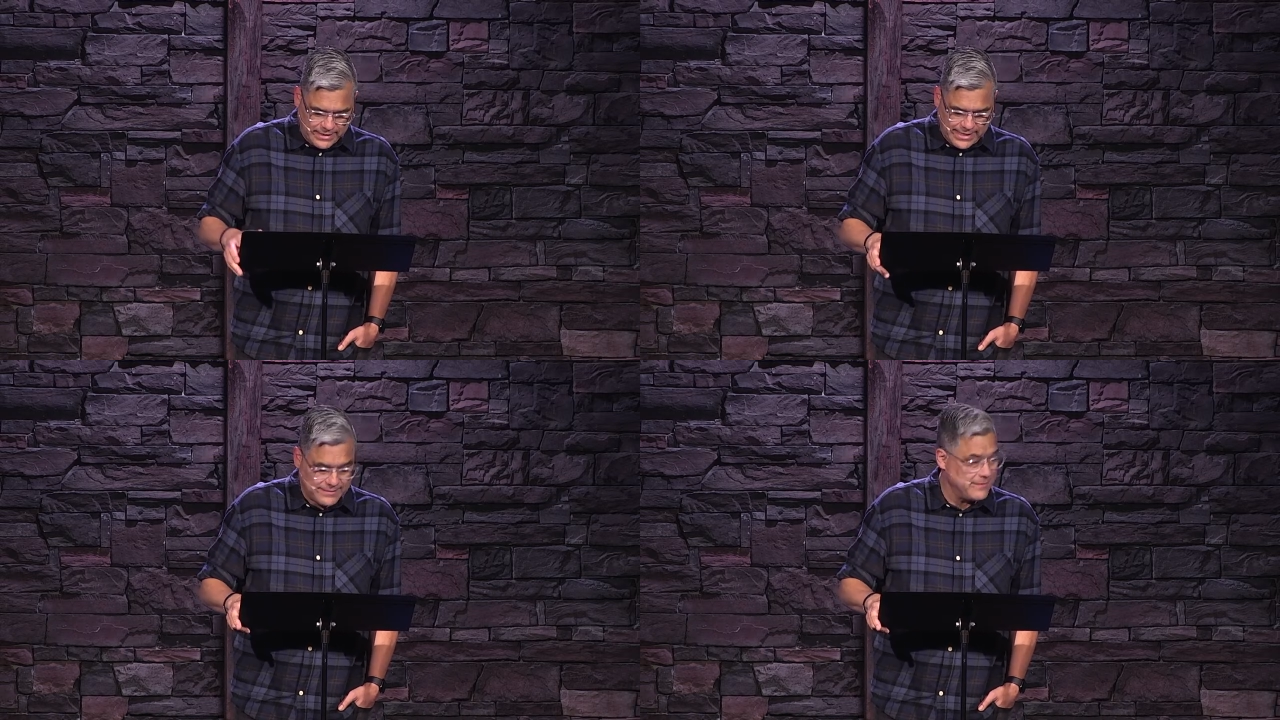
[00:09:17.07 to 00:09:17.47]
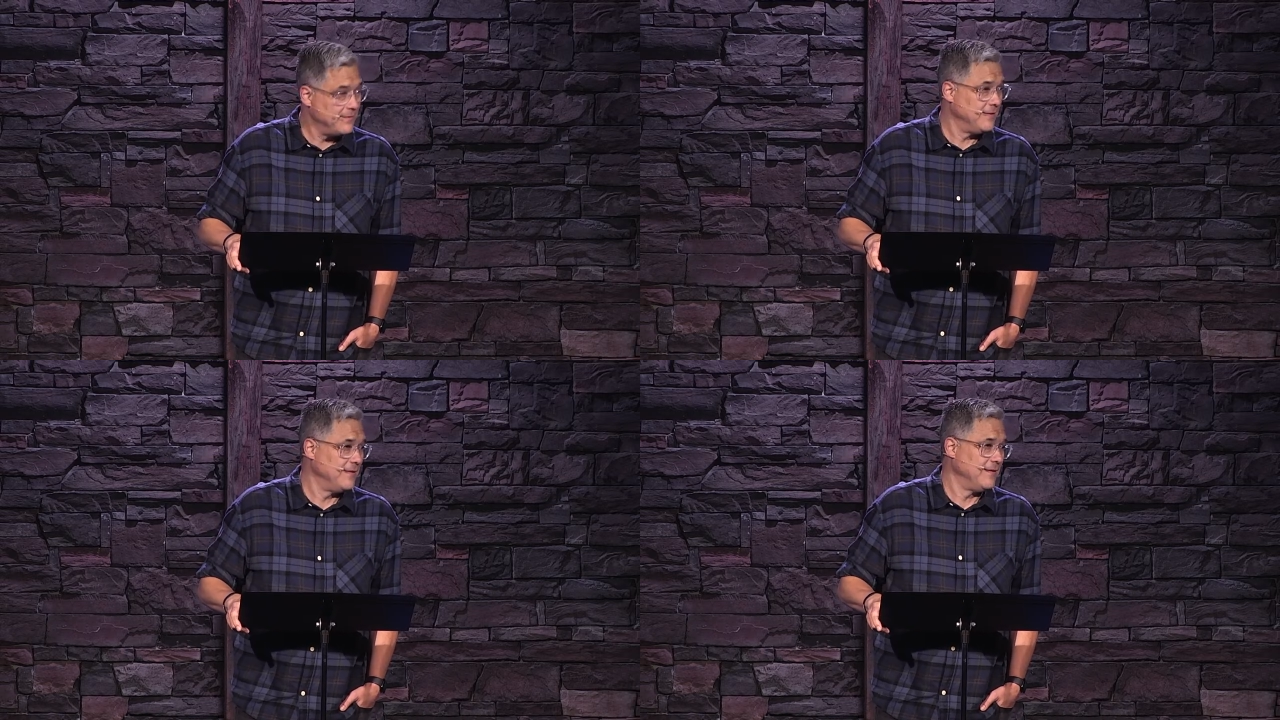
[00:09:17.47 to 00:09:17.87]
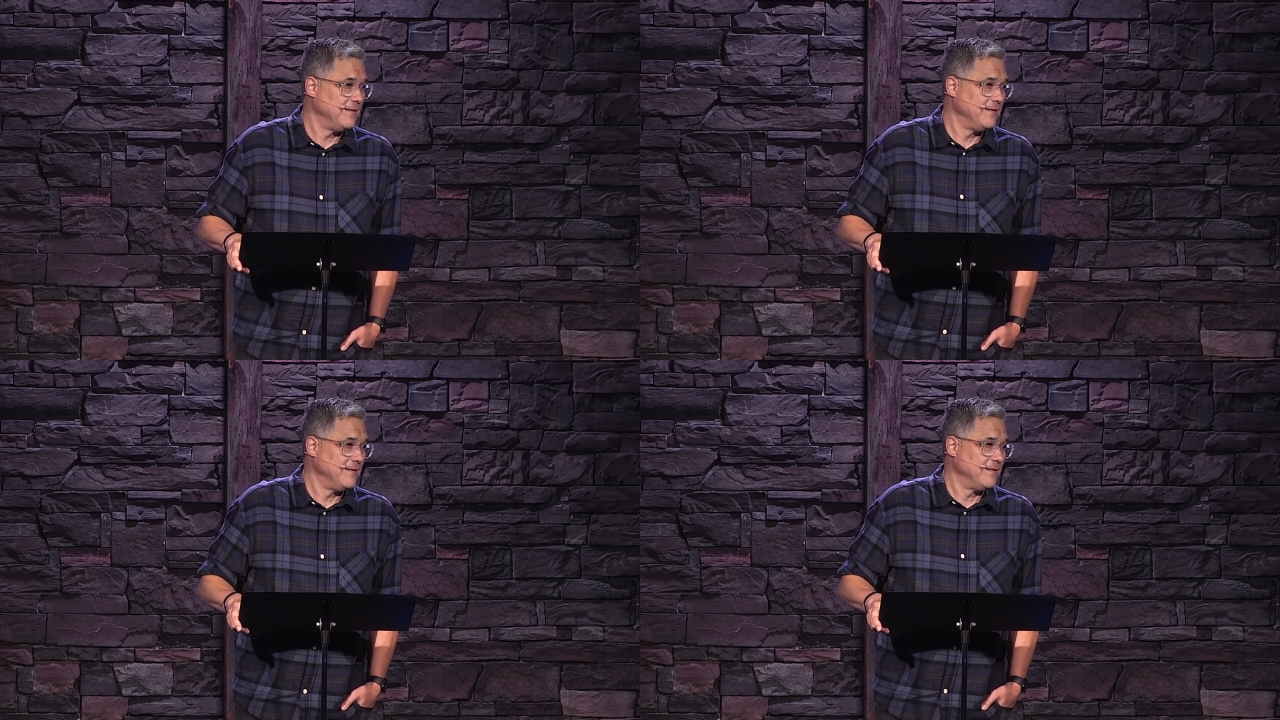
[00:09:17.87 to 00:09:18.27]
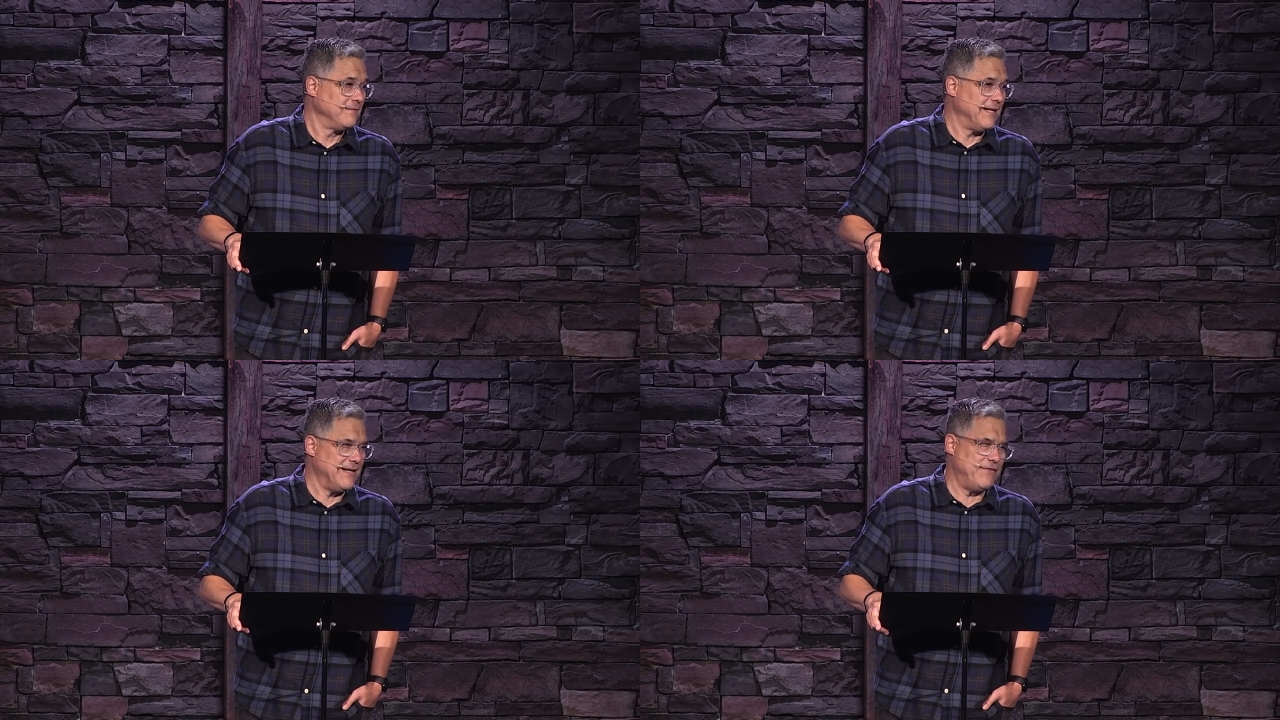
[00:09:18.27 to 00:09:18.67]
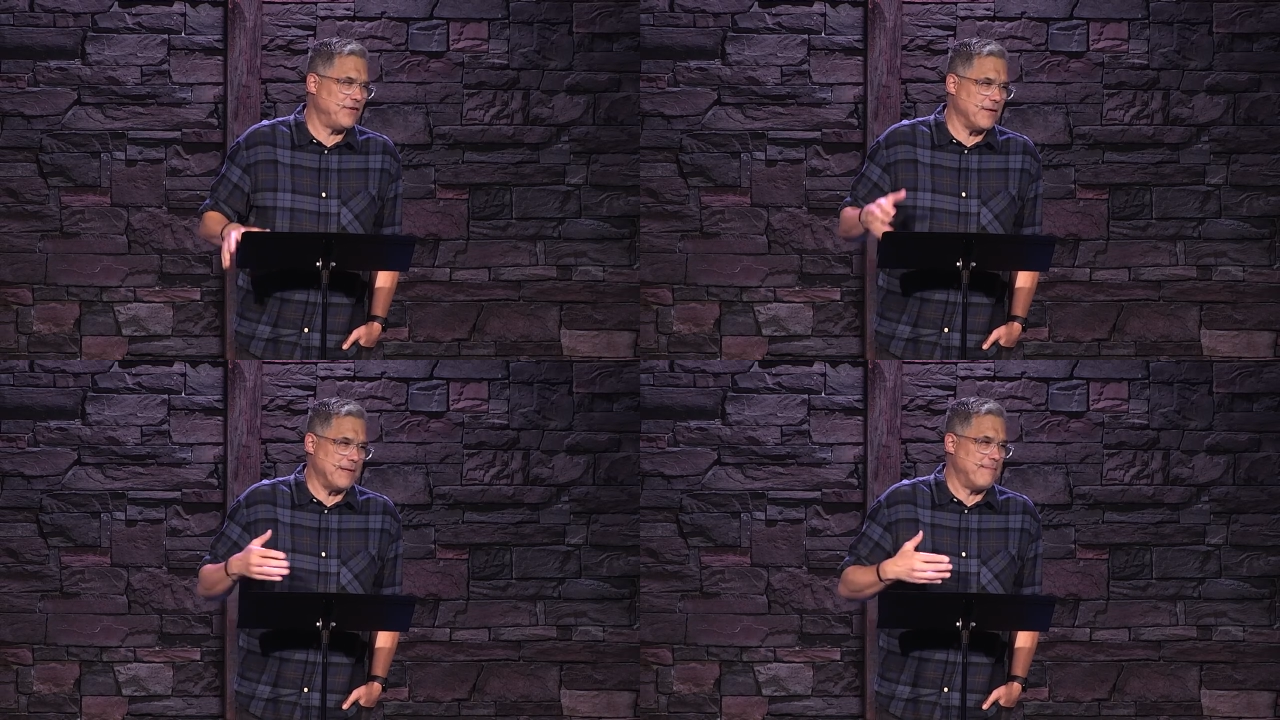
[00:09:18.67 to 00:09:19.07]
that? Right? If you
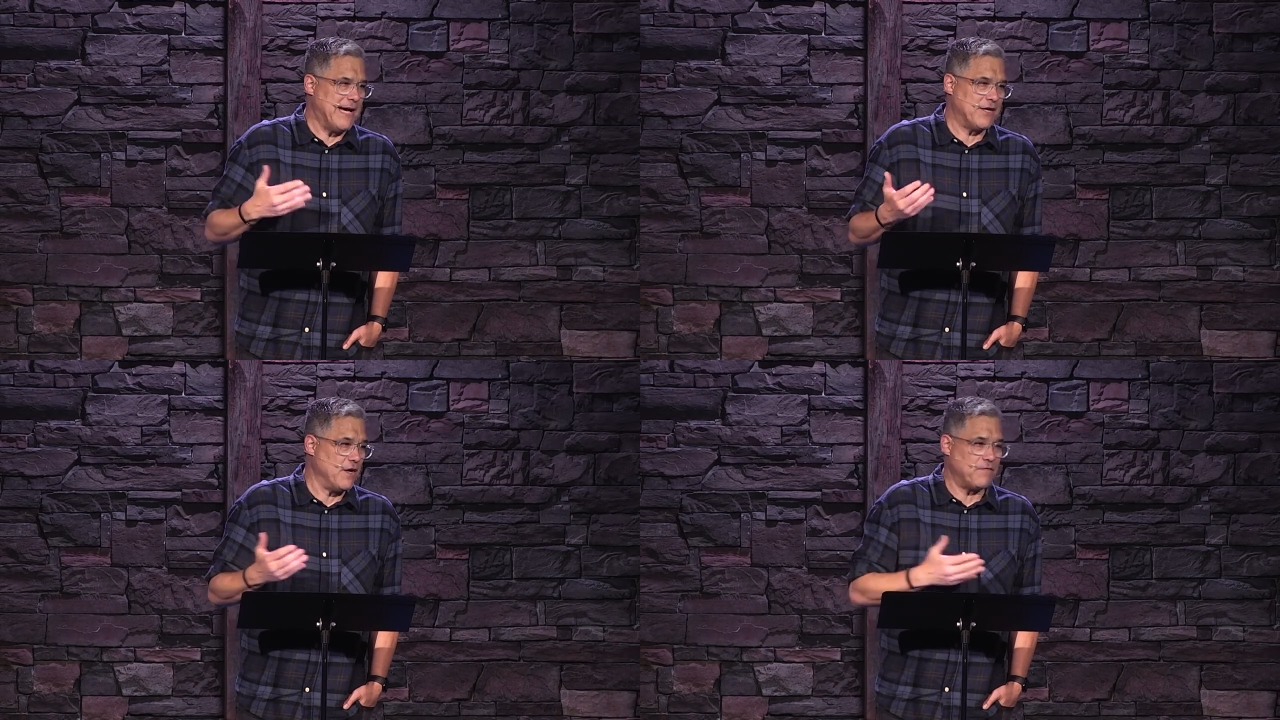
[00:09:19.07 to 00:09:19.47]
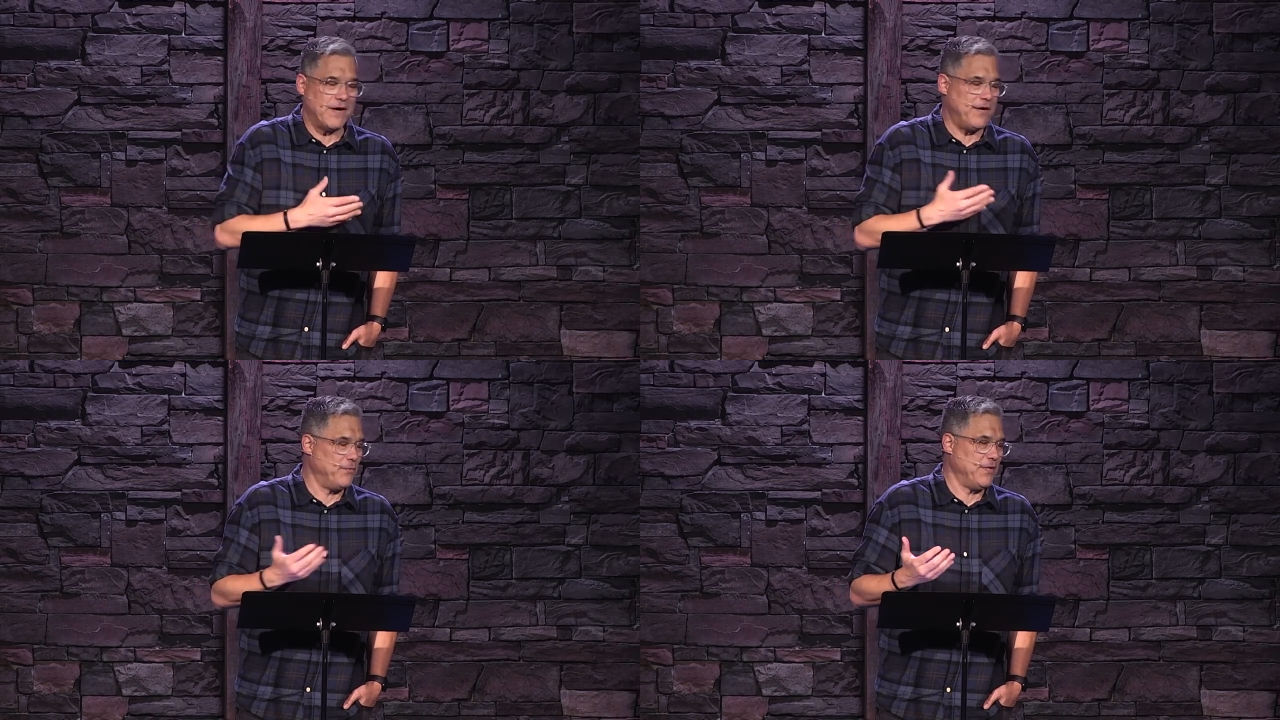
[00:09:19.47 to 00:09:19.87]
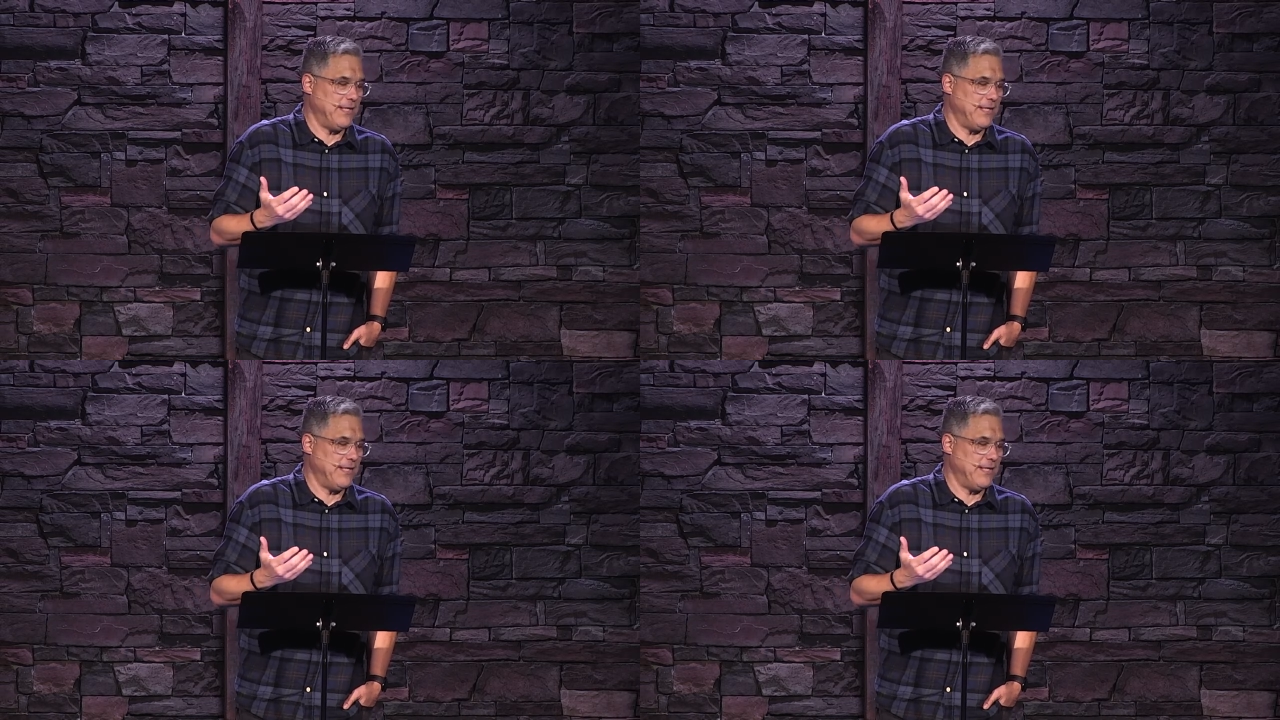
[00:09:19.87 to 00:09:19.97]
call me a bad golfer, I don't really,